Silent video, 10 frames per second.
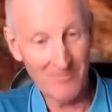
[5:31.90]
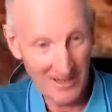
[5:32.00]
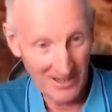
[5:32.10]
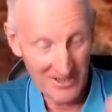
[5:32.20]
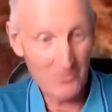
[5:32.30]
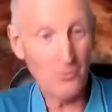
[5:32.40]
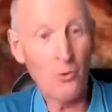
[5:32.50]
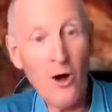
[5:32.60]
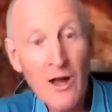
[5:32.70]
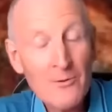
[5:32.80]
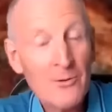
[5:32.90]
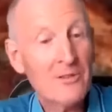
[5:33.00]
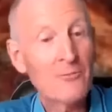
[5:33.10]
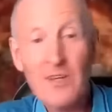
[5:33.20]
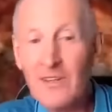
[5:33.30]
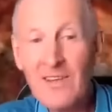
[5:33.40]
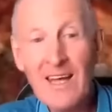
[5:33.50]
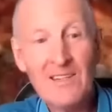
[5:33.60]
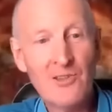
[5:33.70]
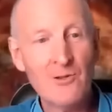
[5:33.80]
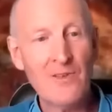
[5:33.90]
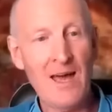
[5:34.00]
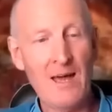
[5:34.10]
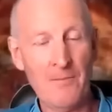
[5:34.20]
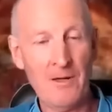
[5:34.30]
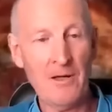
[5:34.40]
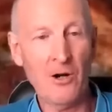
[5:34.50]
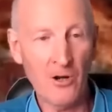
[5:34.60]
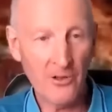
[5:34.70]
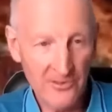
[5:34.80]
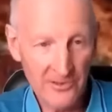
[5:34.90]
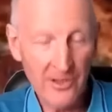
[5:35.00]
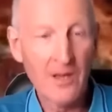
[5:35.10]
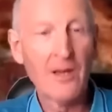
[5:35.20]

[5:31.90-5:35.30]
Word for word: Because why would did they do that? Because